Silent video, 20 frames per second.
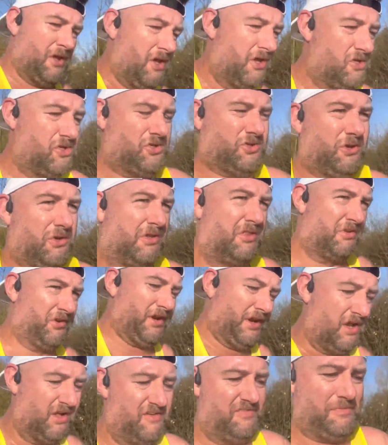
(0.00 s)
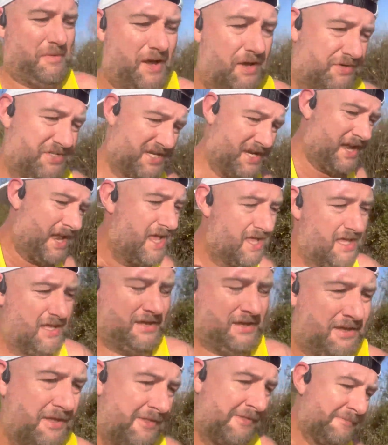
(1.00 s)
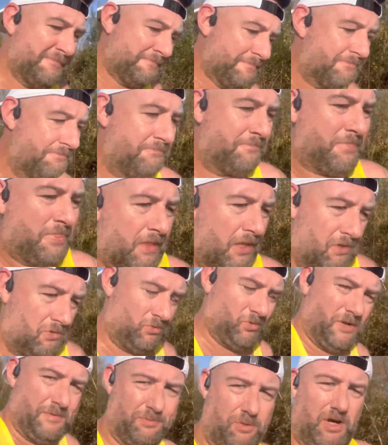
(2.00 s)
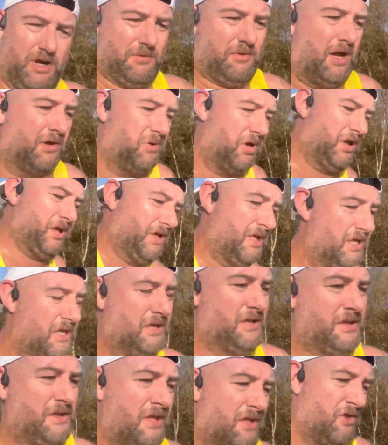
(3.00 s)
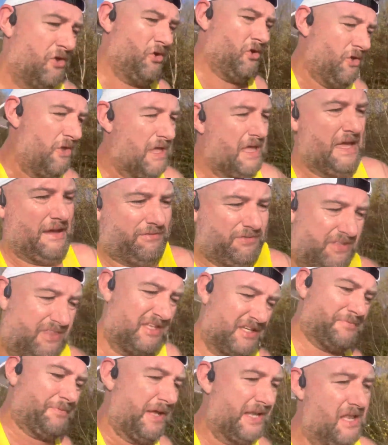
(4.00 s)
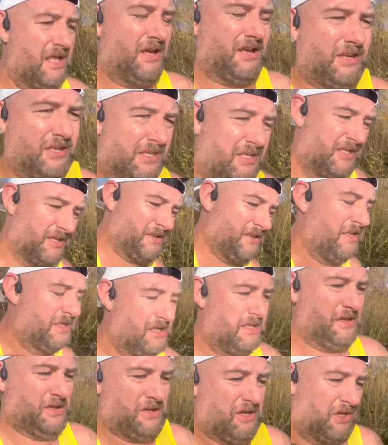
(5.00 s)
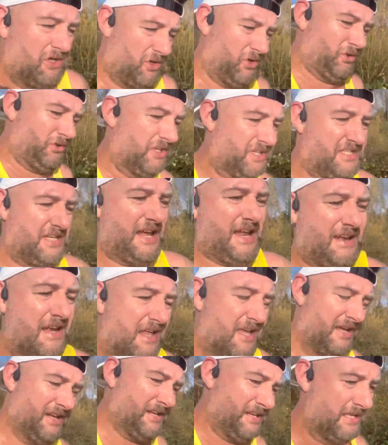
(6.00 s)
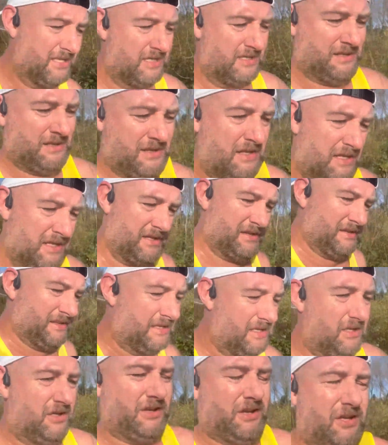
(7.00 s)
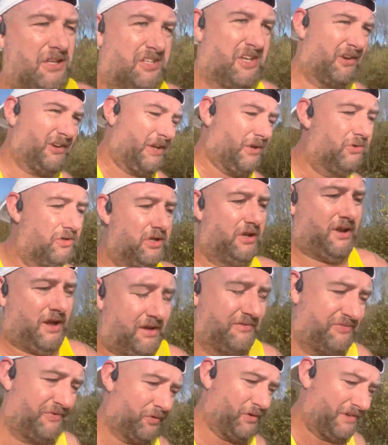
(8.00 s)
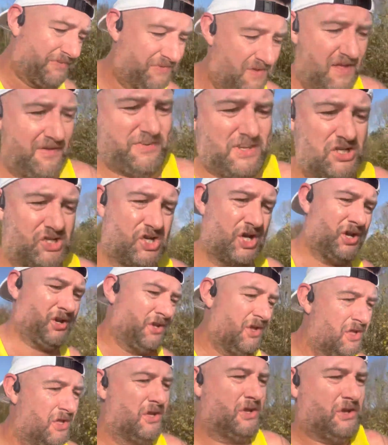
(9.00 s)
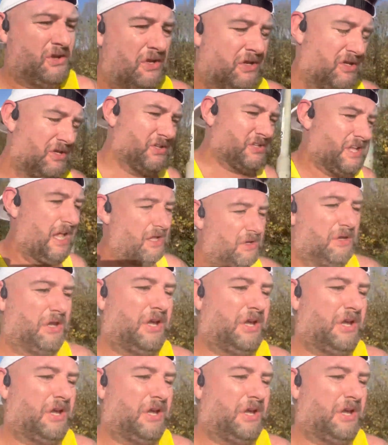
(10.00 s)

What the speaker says: just under 3.5 miles in, running pretty well. Everything's been under 10, under 9:45-ish. So